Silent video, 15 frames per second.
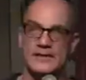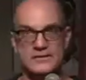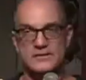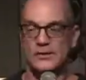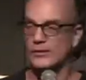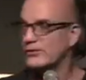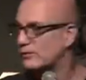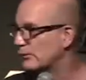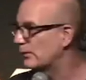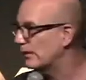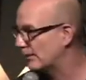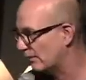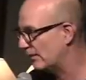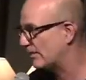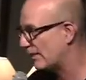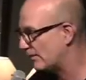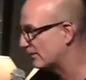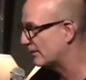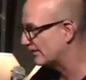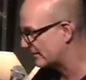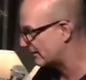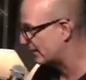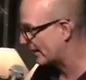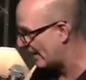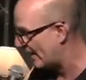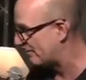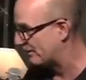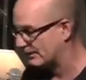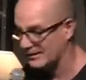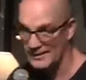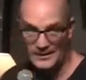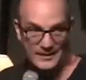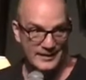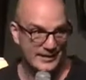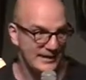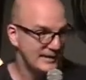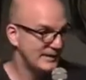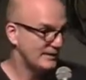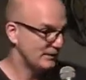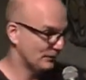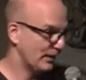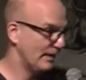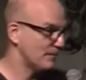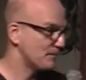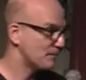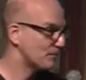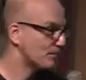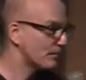they start doing what they believe is going to happen. Okay?